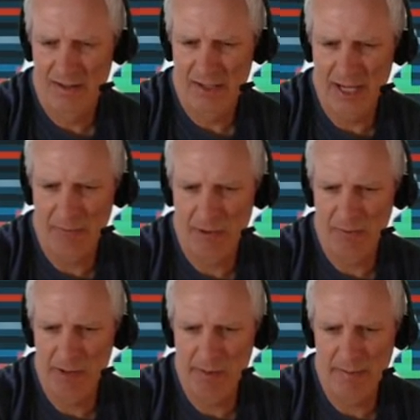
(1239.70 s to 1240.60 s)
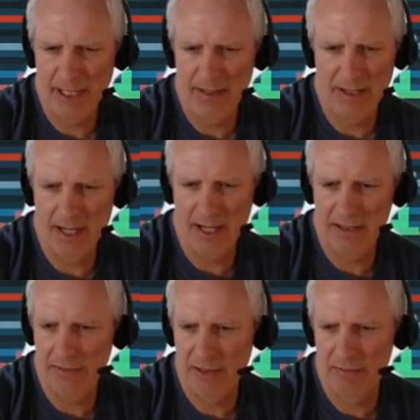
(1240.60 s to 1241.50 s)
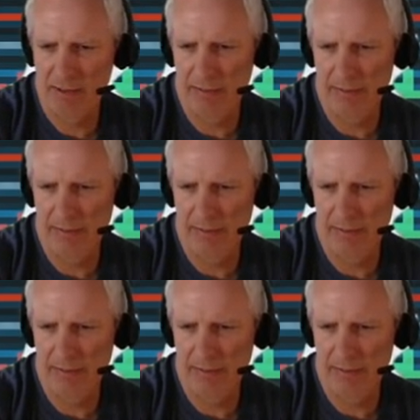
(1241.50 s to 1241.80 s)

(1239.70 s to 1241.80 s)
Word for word: Yeah, we, we reply, eighth trader, we